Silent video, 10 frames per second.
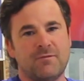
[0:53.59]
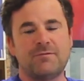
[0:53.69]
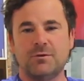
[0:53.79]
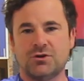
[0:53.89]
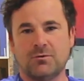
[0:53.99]

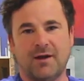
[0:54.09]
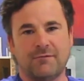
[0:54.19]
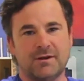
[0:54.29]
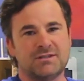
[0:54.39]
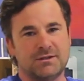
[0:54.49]
future
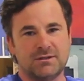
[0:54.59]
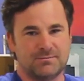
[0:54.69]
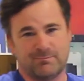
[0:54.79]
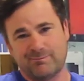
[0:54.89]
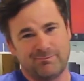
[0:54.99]
reference and
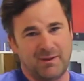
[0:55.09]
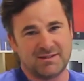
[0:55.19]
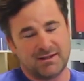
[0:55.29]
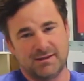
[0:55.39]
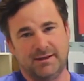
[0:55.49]

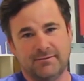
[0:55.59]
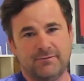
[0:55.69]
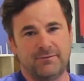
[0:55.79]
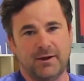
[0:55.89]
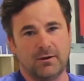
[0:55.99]
basically
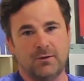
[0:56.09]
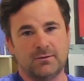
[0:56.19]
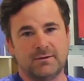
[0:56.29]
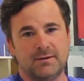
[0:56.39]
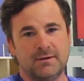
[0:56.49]
figure
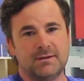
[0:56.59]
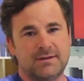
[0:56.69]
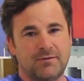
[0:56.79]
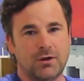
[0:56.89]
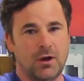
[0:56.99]
out
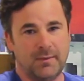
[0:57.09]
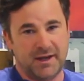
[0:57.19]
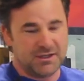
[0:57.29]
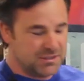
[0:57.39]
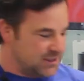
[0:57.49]
different
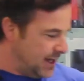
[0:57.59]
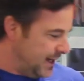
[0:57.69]
combinations to